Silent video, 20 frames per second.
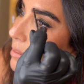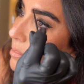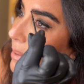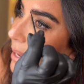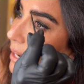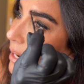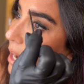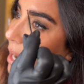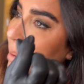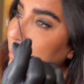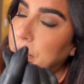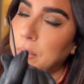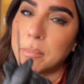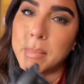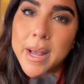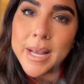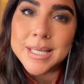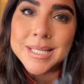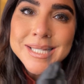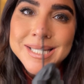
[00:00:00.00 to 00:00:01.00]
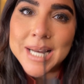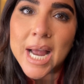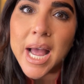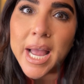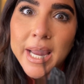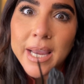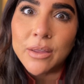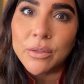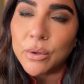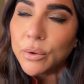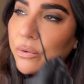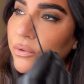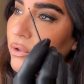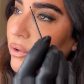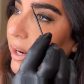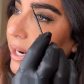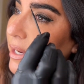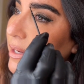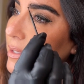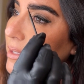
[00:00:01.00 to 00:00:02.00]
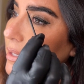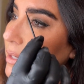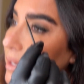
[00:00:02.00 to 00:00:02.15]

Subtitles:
may compromise dyeing those grays.